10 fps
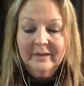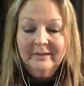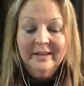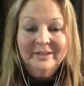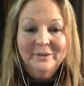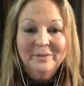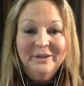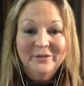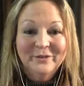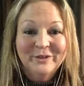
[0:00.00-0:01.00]
That should be your
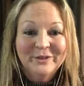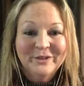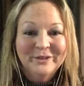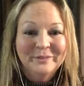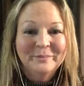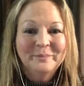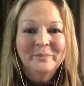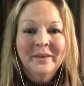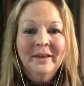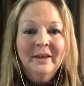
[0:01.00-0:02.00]
first clue.
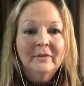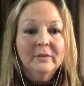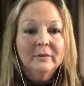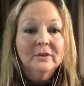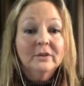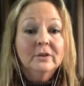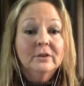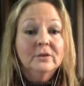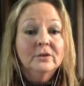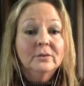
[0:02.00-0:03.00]
If it was good
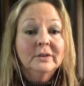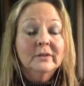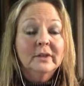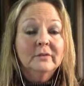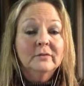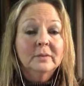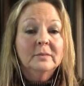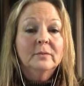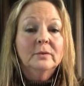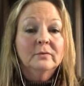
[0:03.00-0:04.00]
news, you would sing it from the
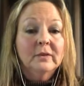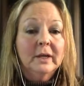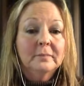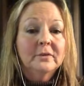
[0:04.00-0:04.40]
rooftops.